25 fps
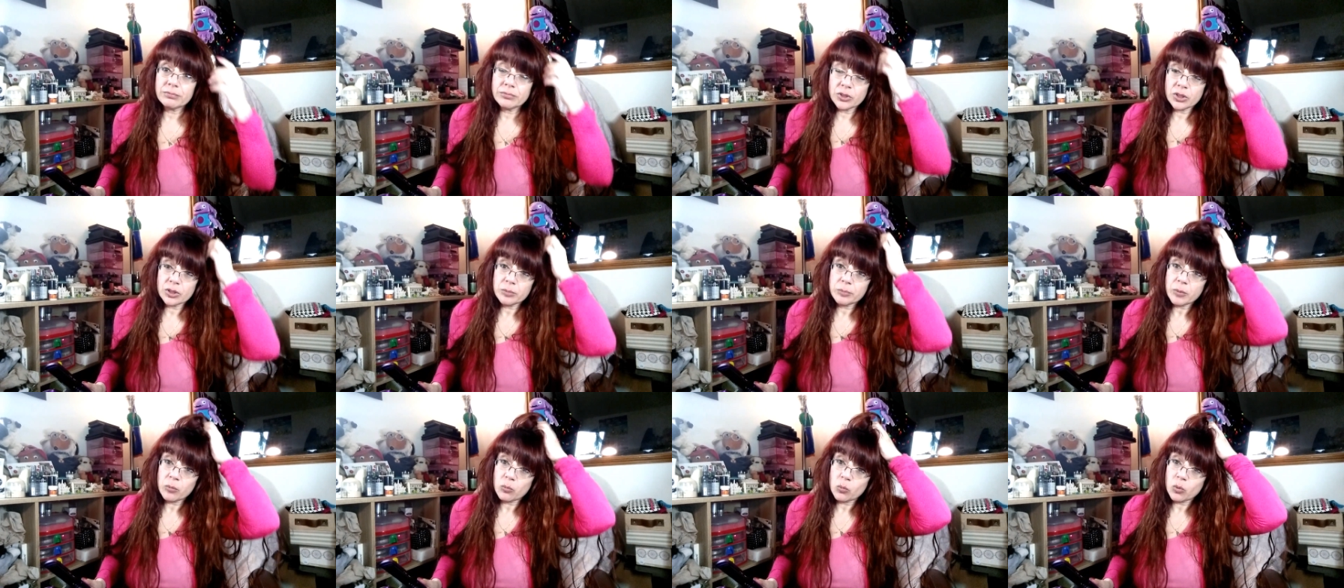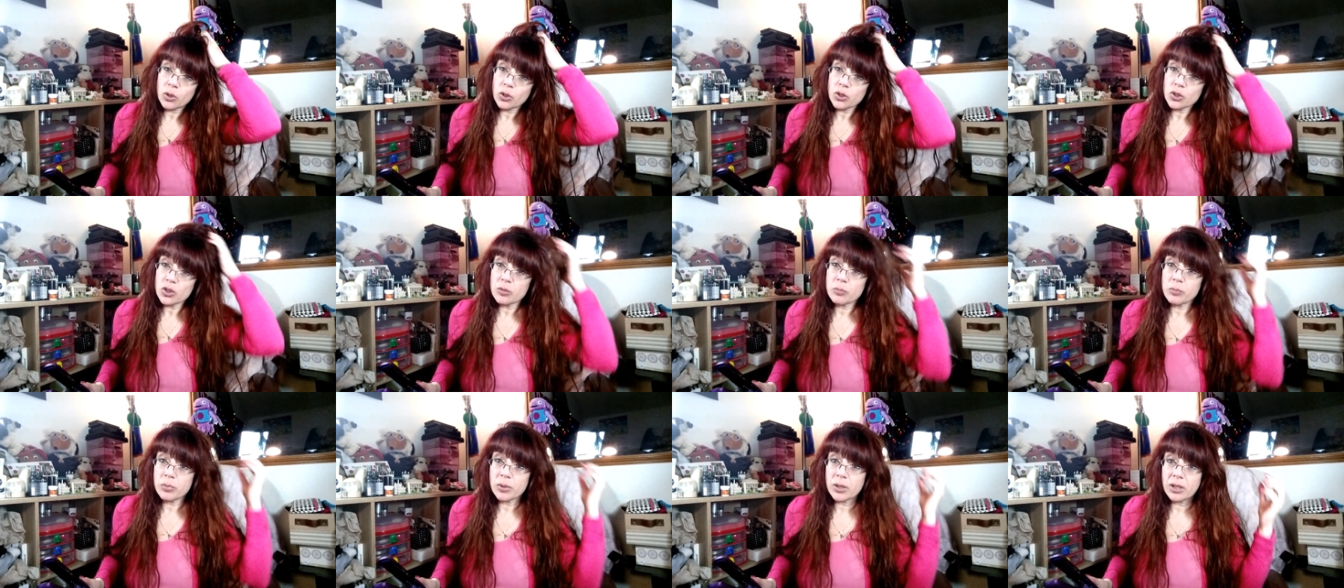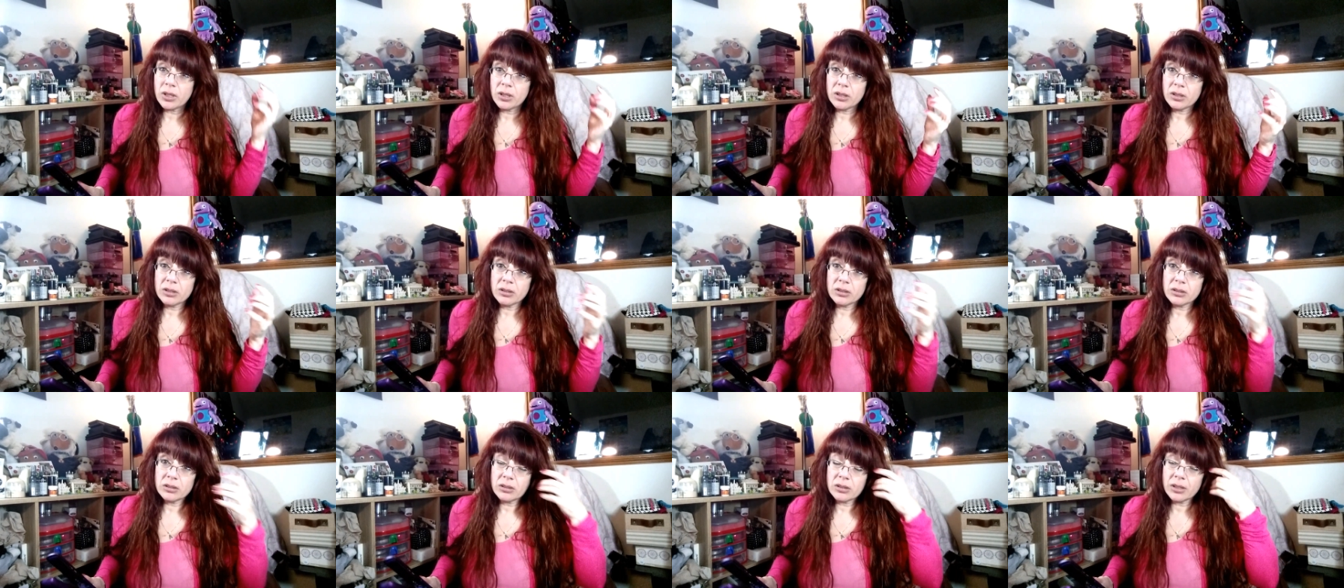just been washed, but
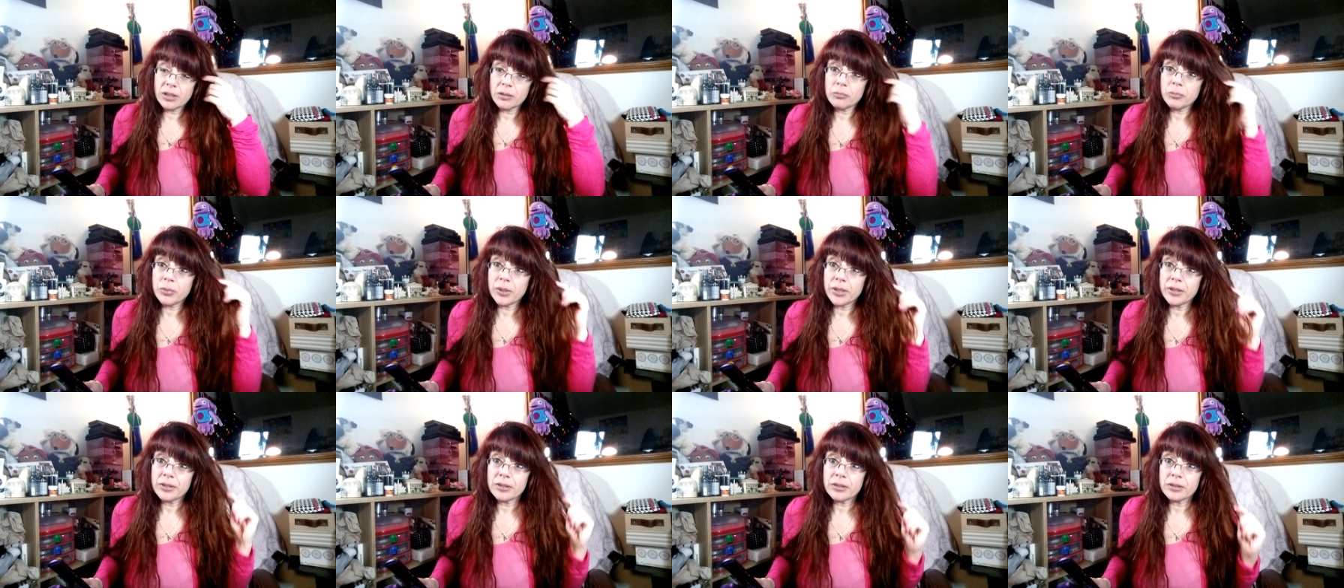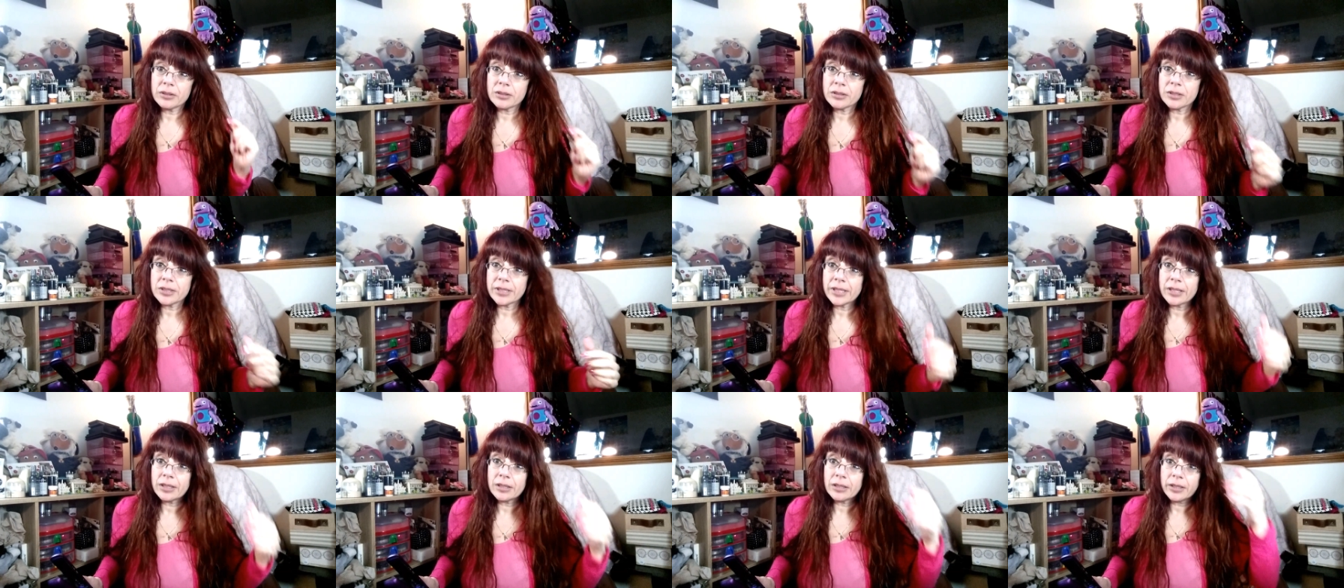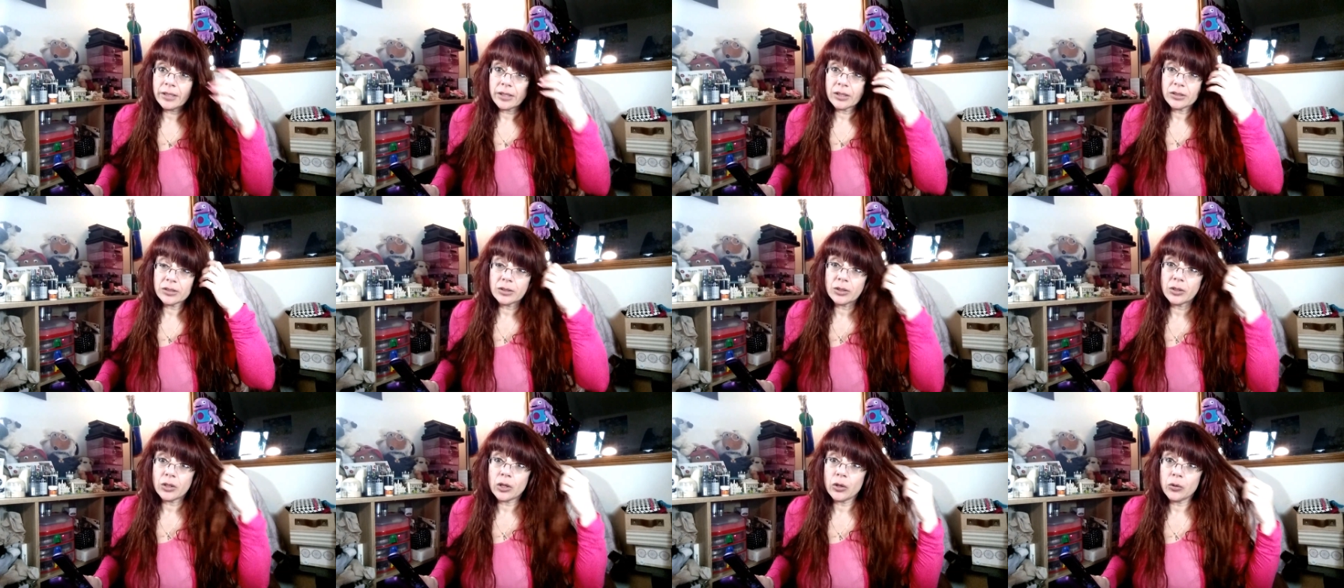then by the second day,
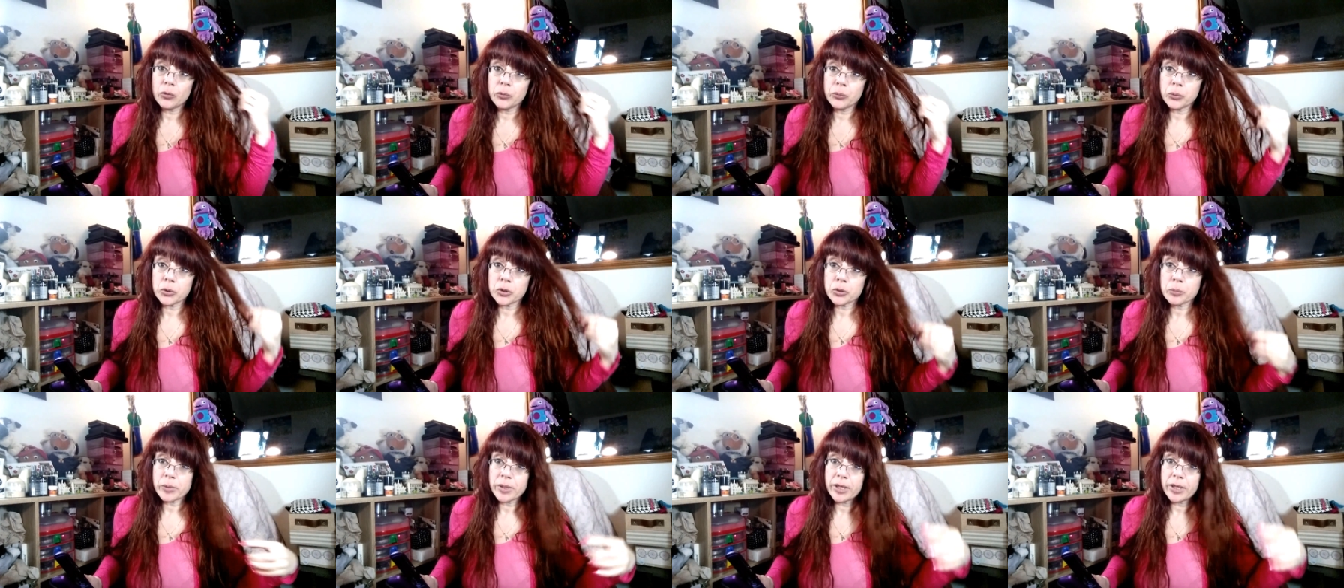because I'd only wash